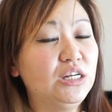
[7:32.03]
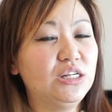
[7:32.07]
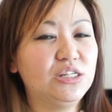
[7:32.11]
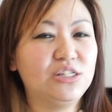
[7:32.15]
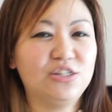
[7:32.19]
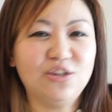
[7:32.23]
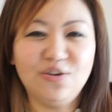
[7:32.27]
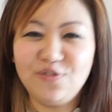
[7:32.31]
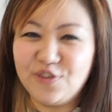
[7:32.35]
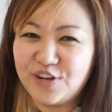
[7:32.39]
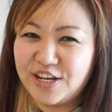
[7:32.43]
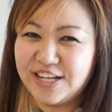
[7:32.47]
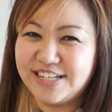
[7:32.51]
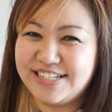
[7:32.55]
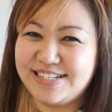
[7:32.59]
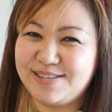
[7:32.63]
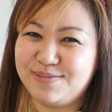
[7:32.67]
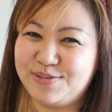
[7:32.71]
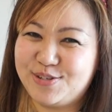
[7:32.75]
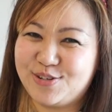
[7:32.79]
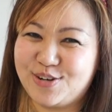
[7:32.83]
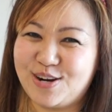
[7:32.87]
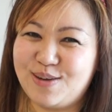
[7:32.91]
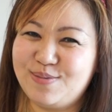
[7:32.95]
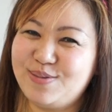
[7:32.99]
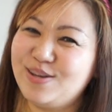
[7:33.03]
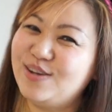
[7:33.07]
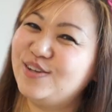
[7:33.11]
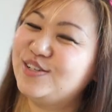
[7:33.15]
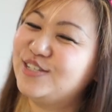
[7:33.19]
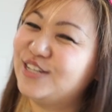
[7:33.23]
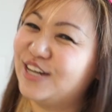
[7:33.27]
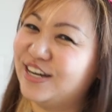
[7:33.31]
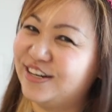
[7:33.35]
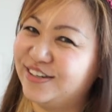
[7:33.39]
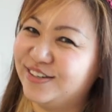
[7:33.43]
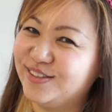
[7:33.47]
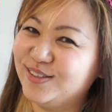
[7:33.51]
So don't forget to subscribe to our
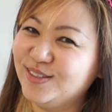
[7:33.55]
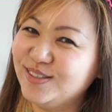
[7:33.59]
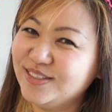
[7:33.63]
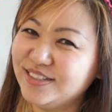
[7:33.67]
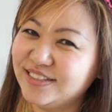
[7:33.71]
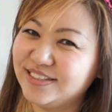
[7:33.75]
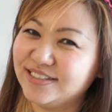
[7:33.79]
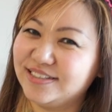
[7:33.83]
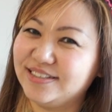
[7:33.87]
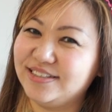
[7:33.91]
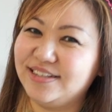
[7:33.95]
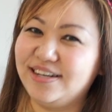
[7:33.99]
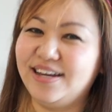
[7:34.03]
channel